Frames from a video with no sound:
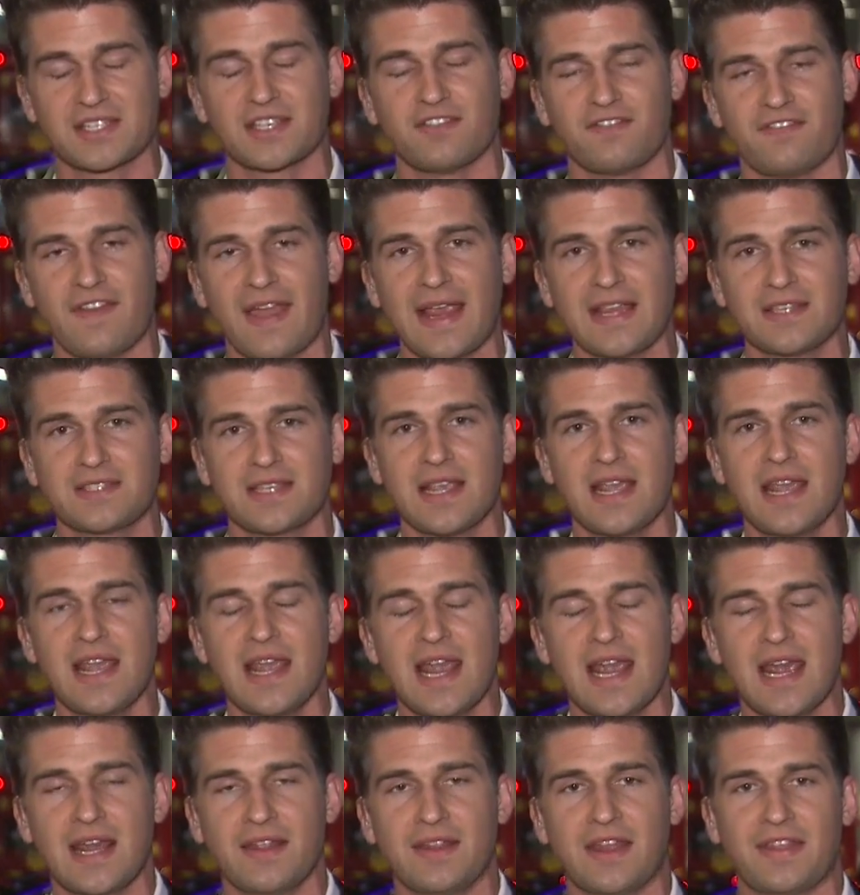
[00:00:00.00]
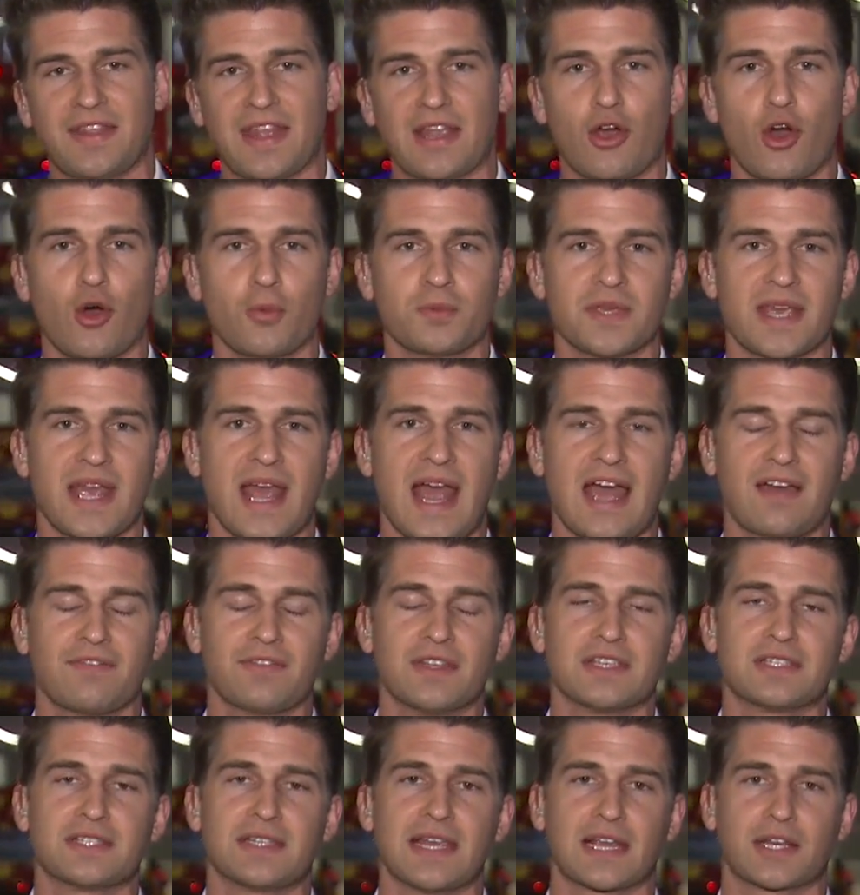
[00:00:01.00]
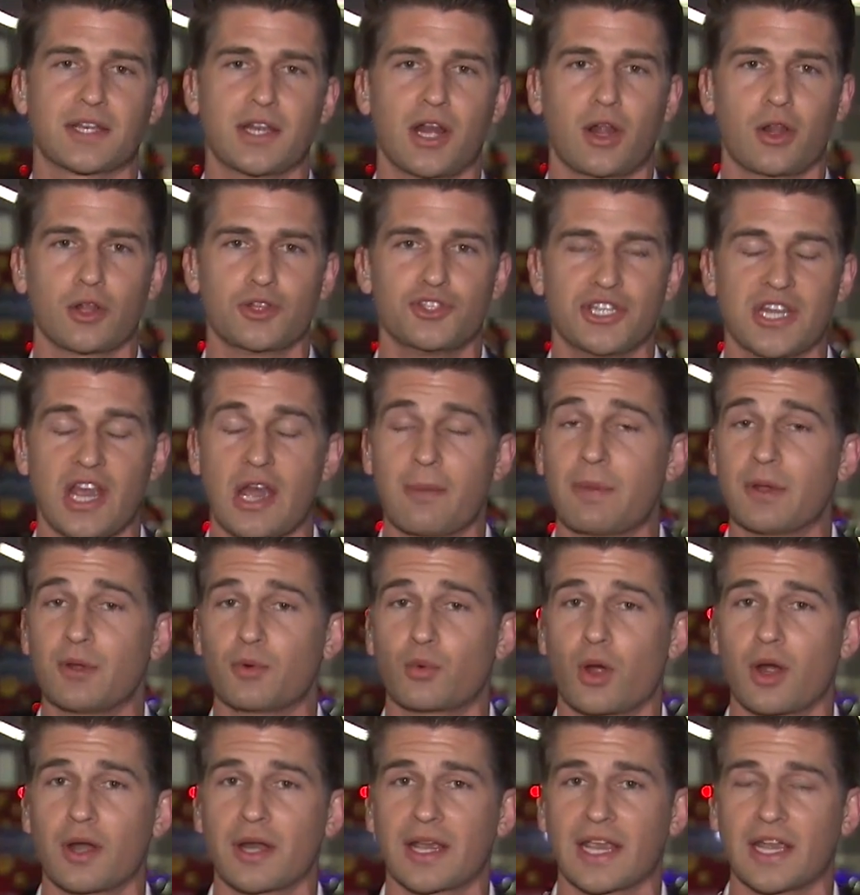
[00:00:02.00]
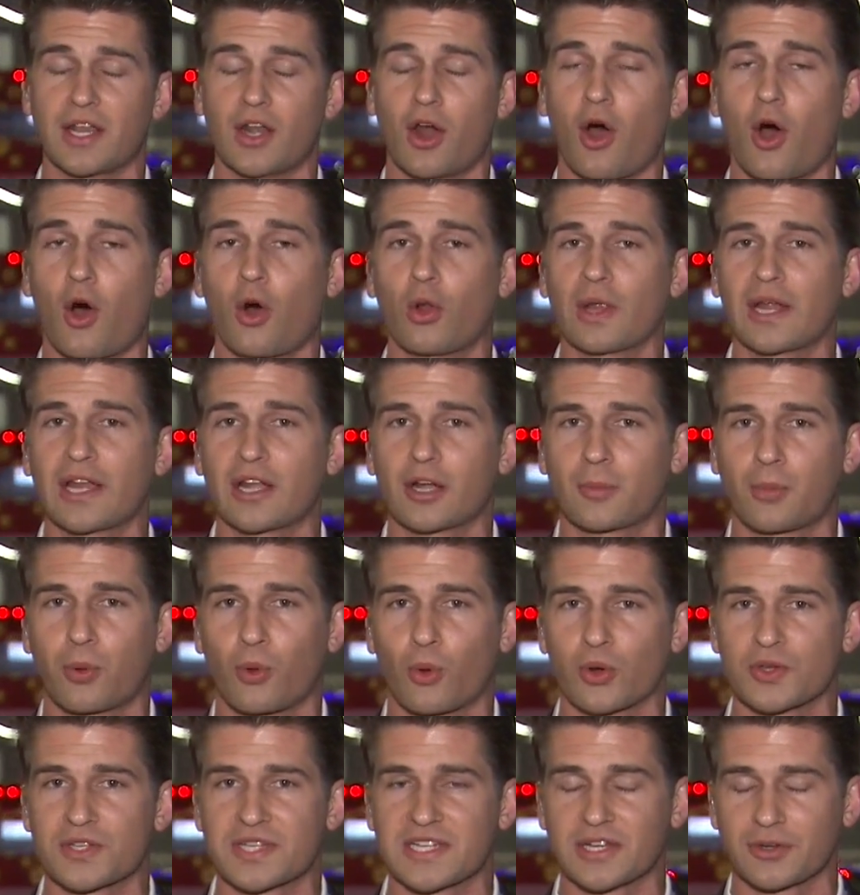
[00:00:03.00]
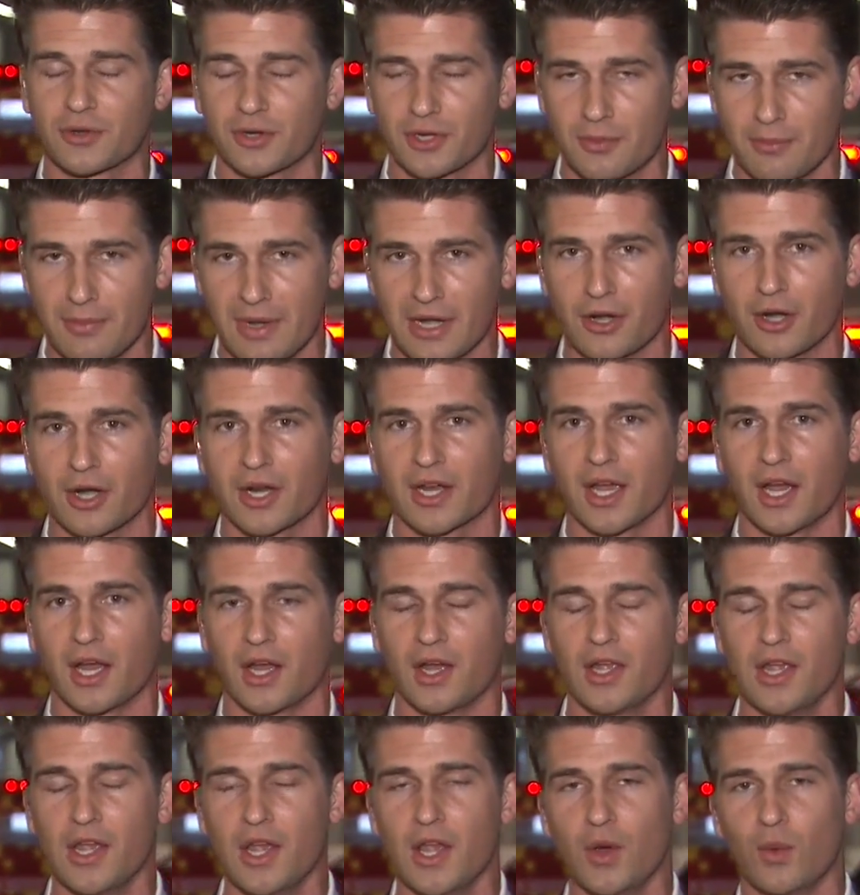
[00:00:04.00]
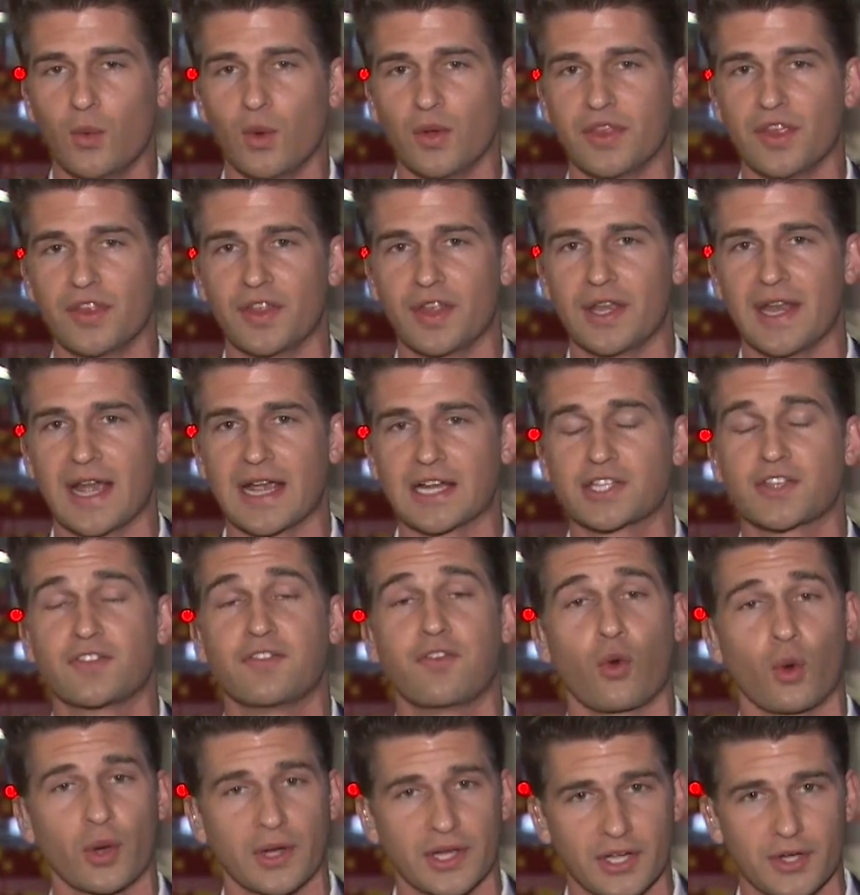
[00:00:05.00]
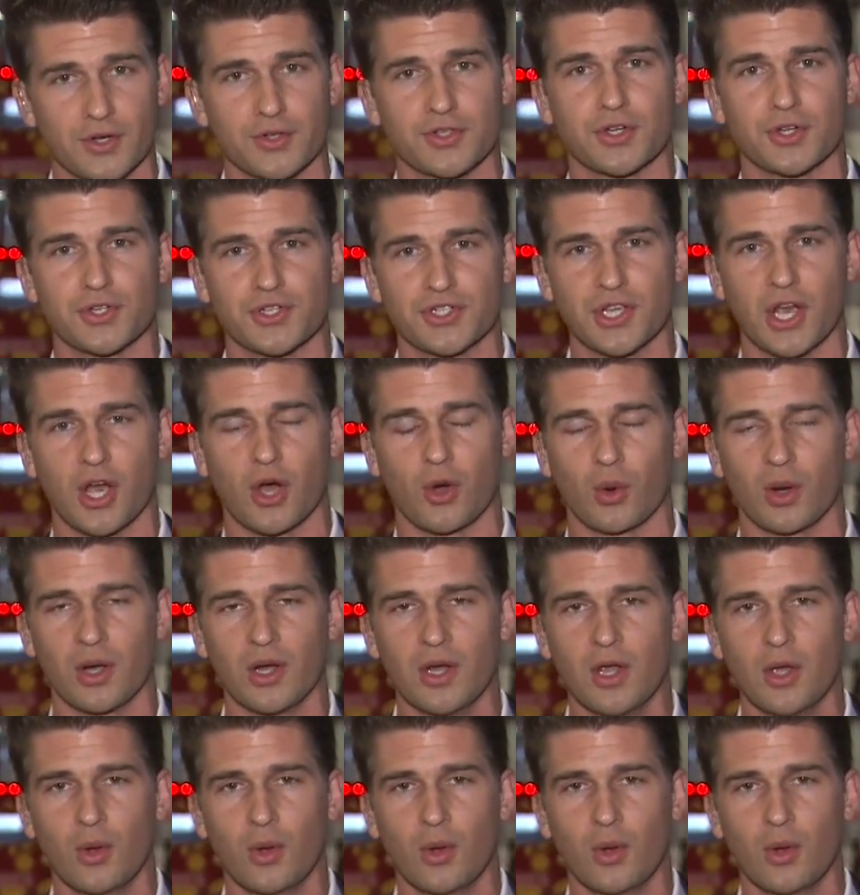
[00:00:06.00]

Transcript: to face, and that they hope to have this technology up and running in all airports here in America within the next four years or so.